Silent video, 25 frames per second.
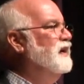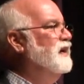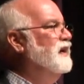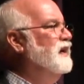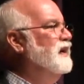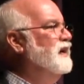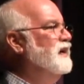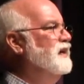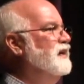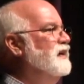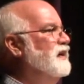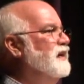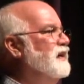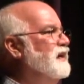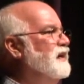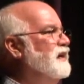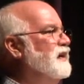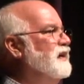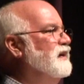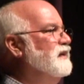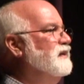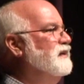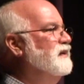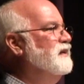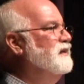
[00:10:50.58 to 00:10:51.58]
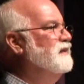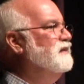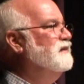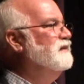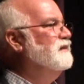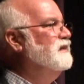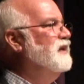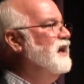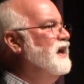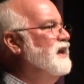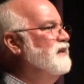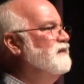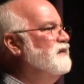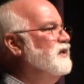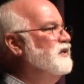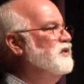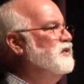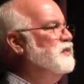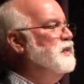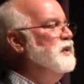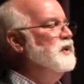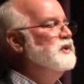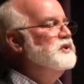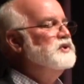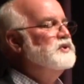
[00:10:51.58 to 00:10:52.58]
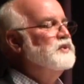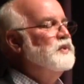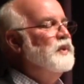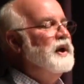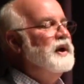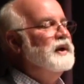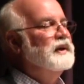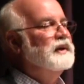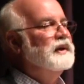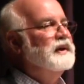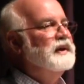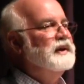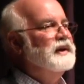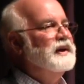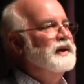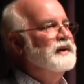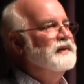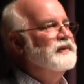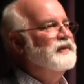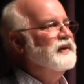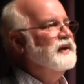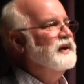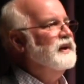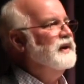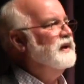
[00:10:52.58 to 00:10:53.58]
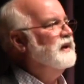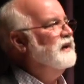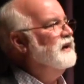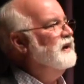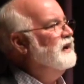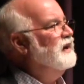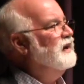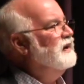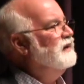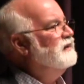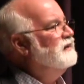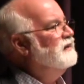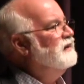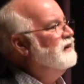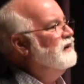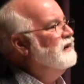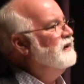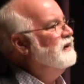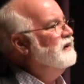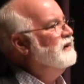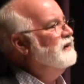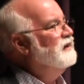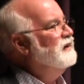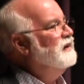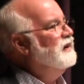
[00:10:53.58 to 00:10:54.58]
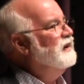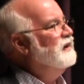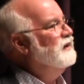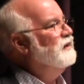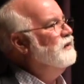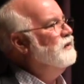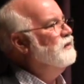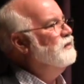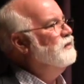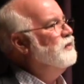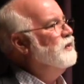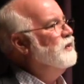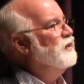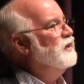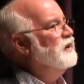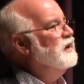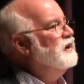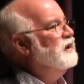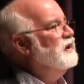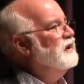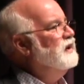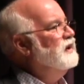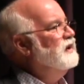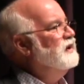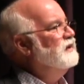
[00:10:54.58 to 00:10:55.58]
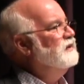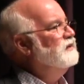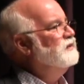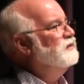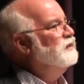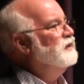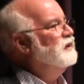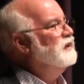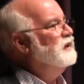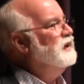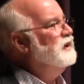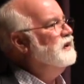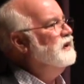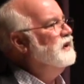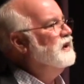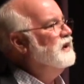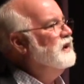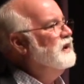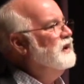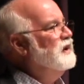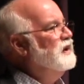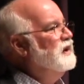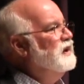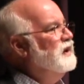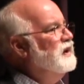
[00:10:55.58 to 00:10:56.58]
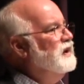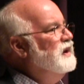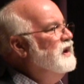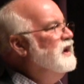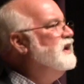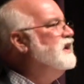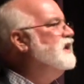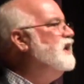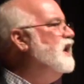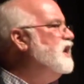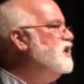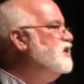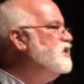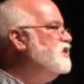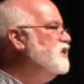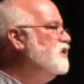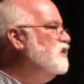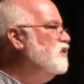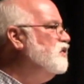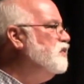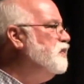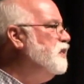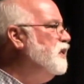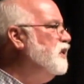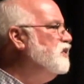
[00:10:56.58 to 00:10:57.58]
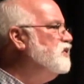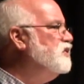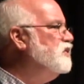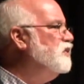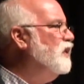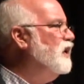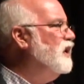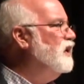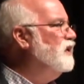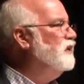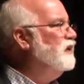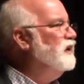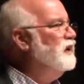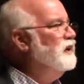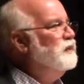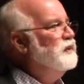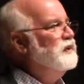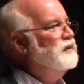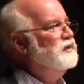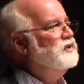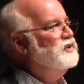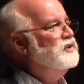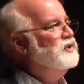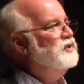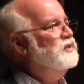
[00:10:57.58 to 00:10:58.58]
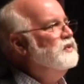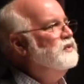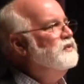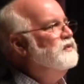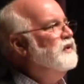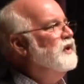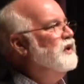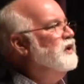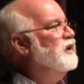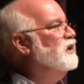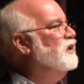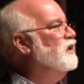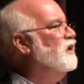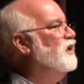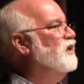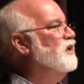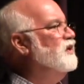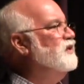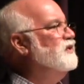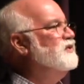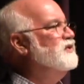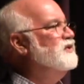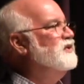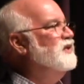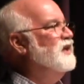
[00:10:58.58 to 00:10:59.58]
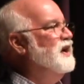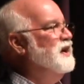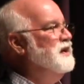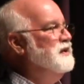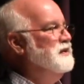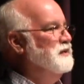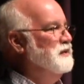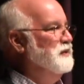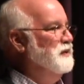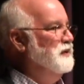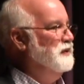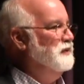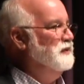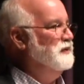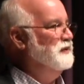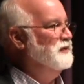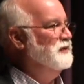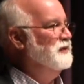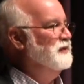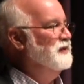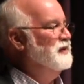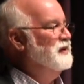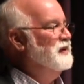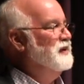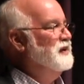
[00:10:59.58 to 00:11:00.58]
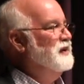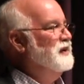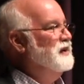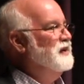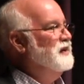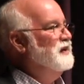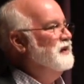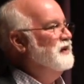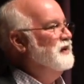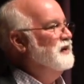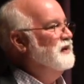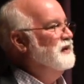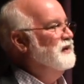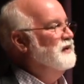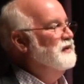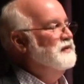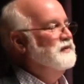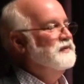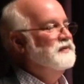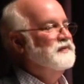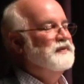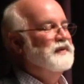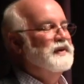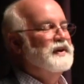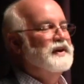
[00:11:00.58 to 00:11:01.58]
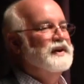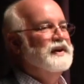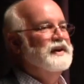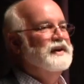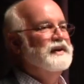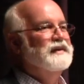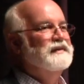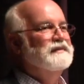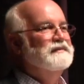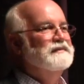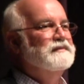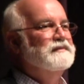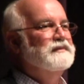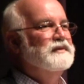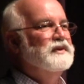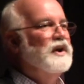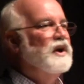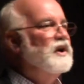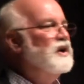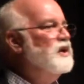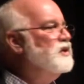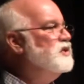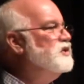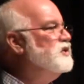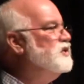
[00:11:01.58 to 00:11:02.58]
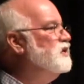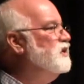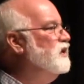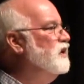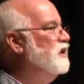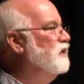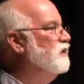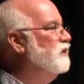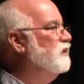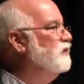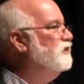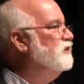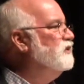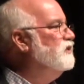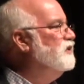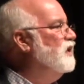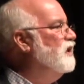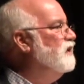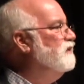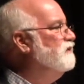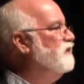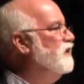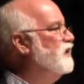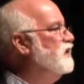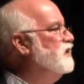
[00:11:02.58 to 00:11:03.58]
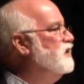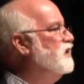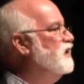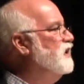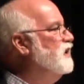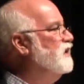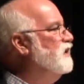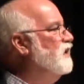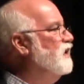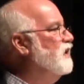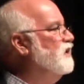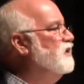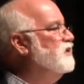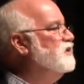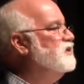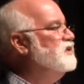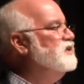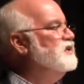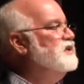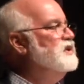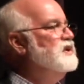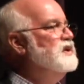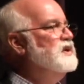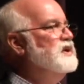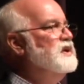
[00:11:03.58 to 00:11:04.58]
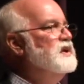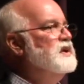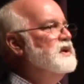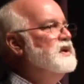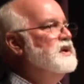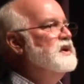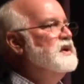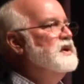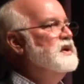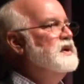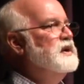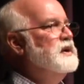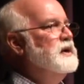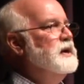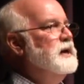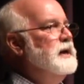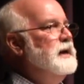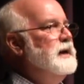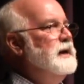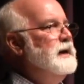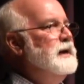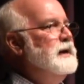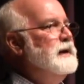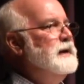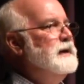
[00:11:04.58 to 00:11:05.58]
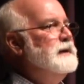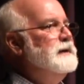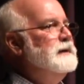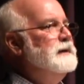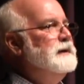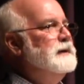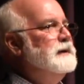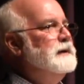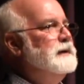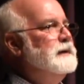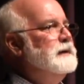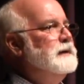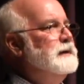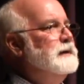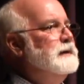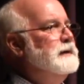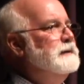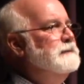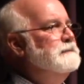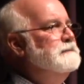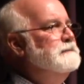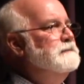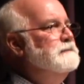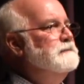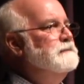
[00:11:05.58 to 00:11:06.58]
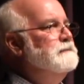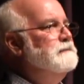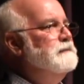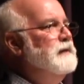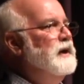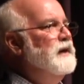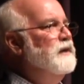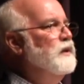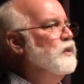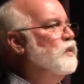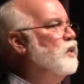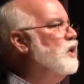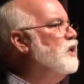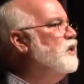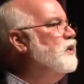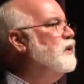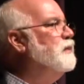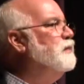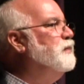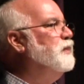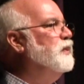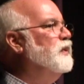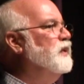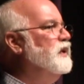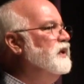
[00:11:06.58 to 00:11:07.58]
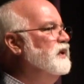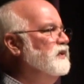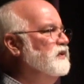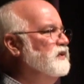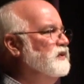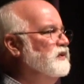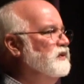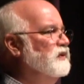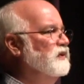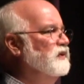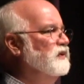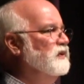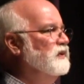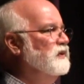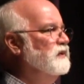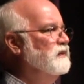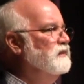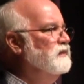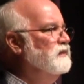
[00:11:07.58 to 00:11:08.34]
And uh, a lot of our spirituality, I think, at, uh, at Homeboy is really Ignatian spirituality with two very large side orders of uh, L'Arche, you know, Jean Vanier L'Arche, and and the worker priests.